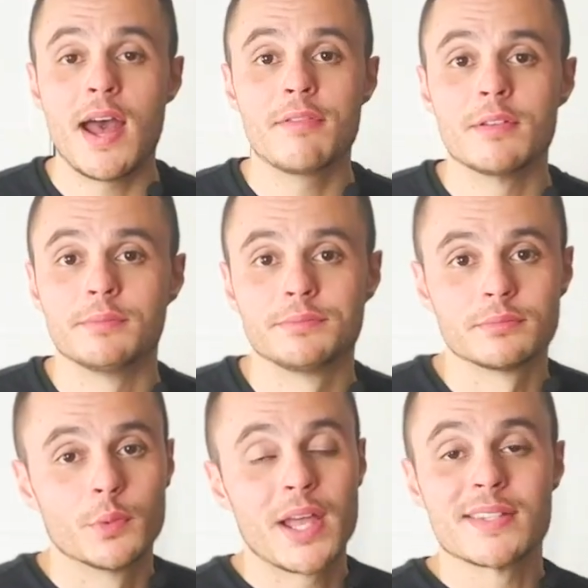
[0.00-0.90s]
you have it.
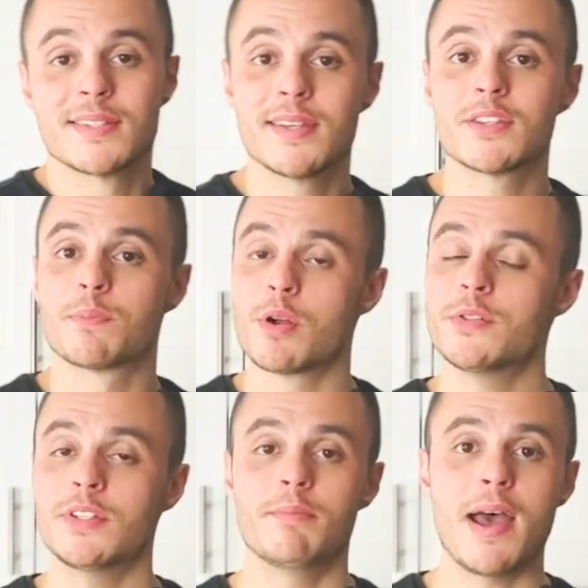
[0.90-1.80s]
We got 6
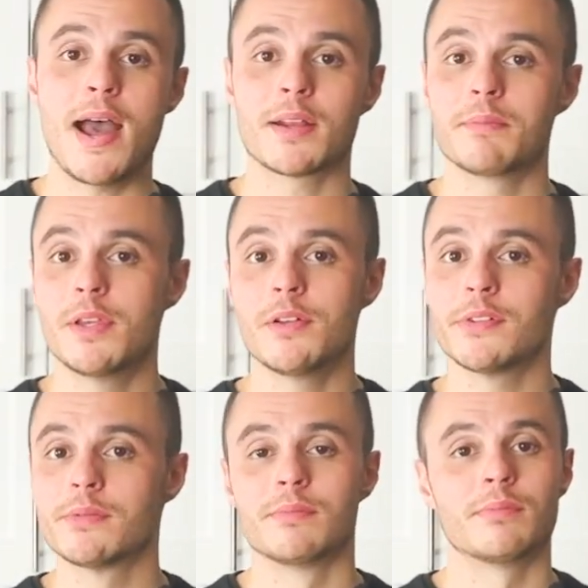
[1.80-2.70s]
protein-packed
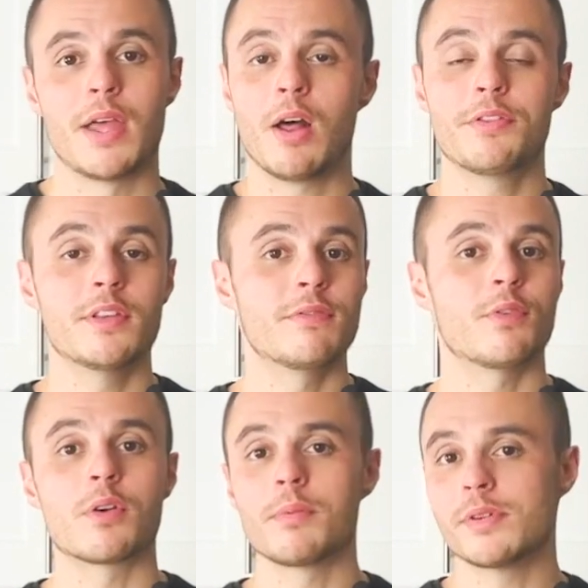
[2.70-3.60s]
meals, healthy,
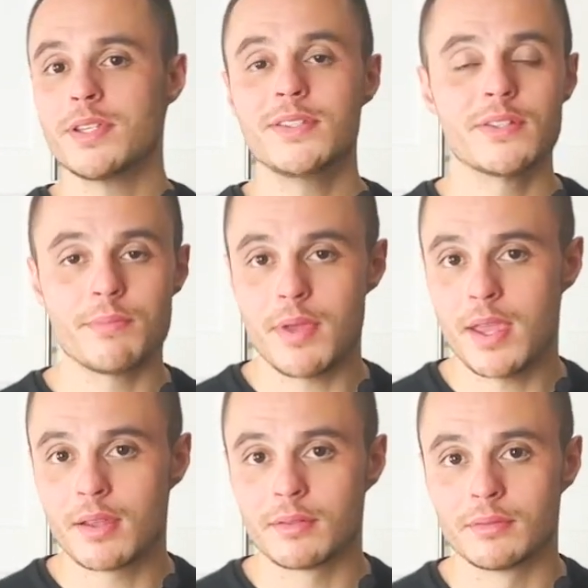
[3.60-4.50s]
affordable, easy to
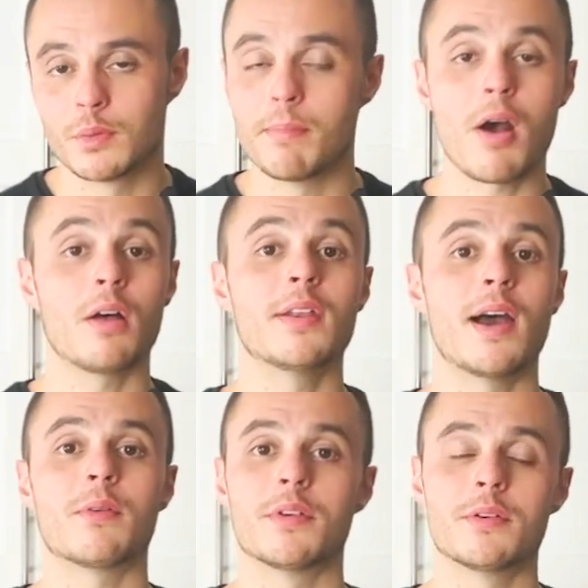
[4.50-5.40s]
make. We're balling
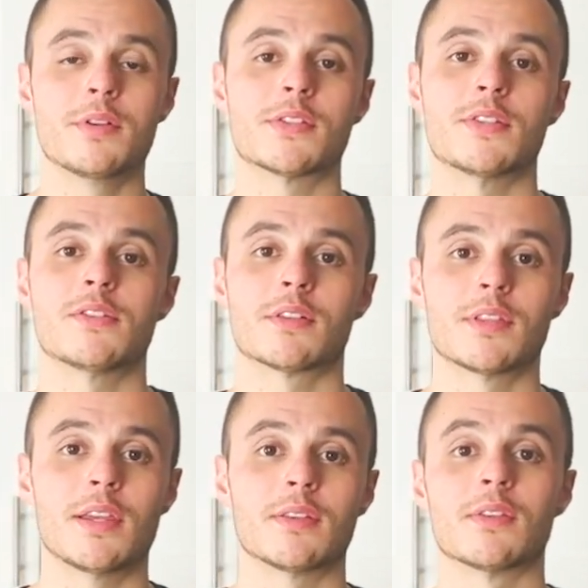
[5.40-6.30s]
out, we're doing eccentric
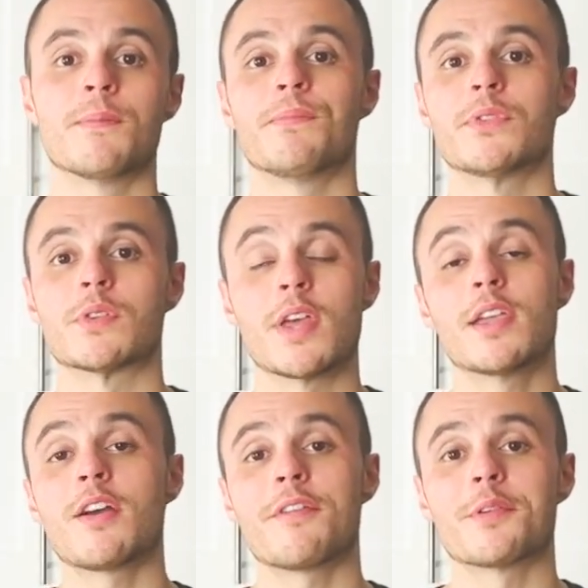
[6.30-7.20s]
things. So
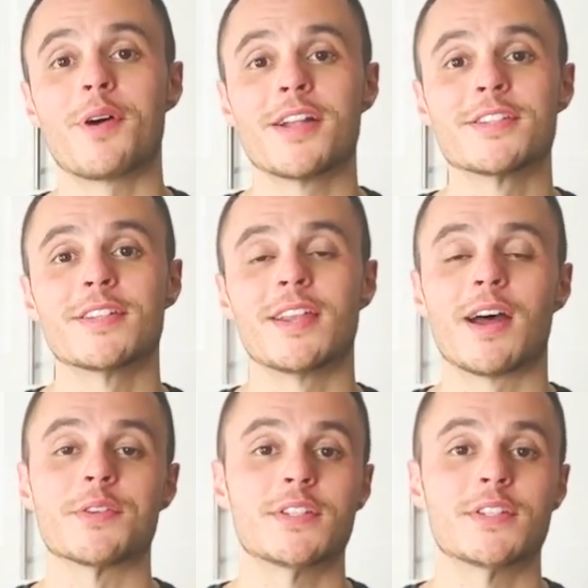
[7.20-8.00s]
thank y'all for watching, and I will